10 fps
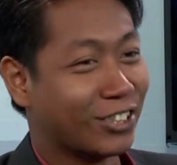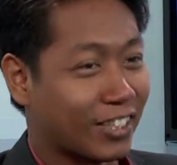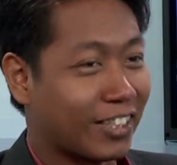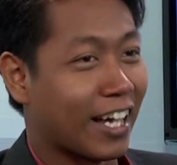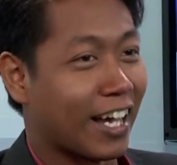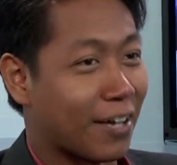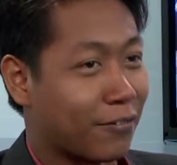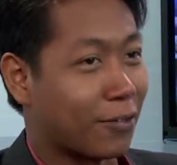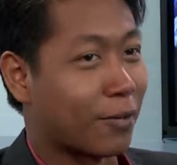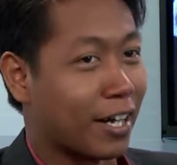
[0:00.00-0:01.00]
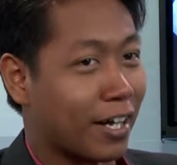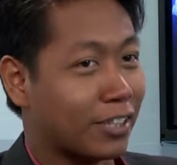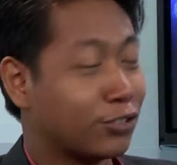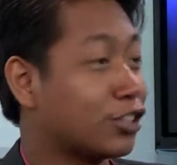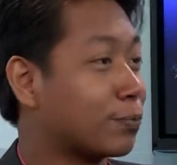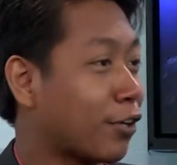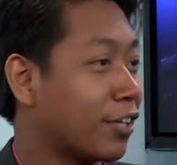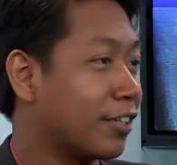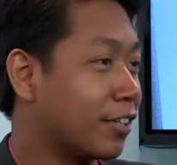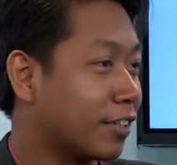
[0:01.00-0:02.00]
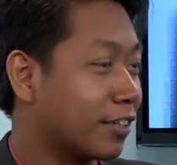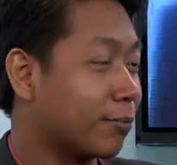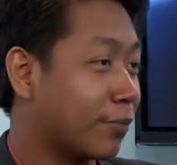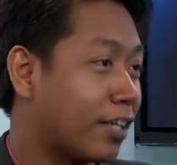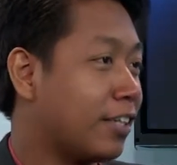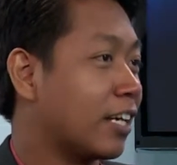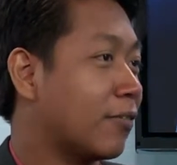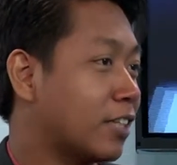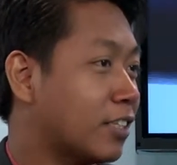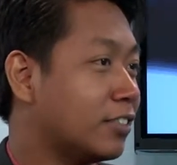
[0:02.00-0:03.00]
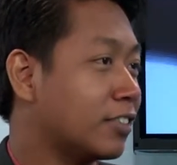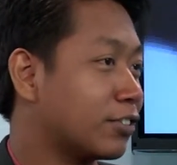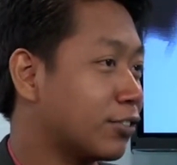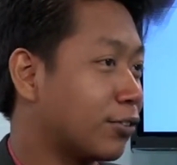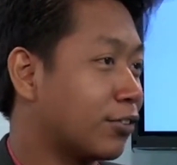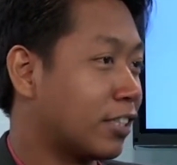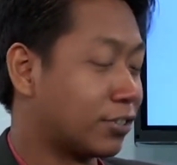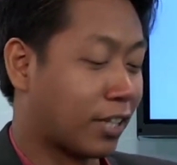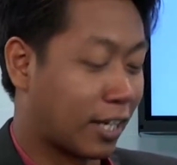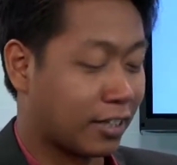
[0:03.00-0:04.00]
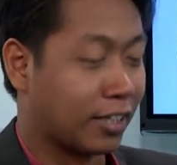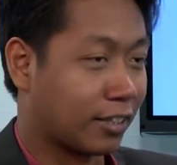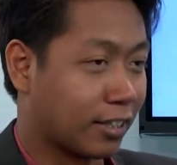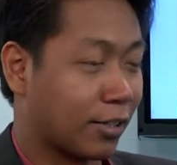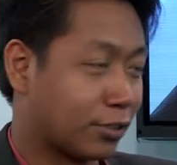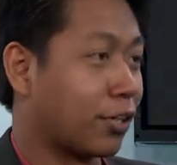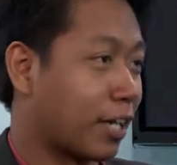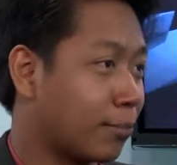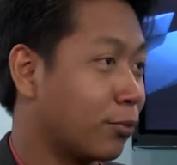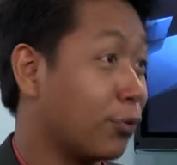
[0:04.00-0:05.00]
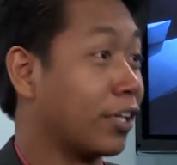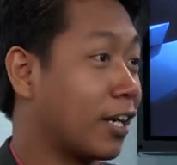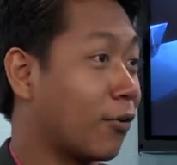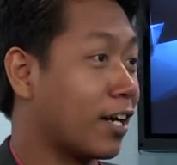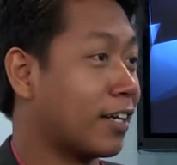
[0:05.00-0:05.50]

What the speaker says: So I think I found my sweet spot in branding, advertising. So that's why I'm doing now.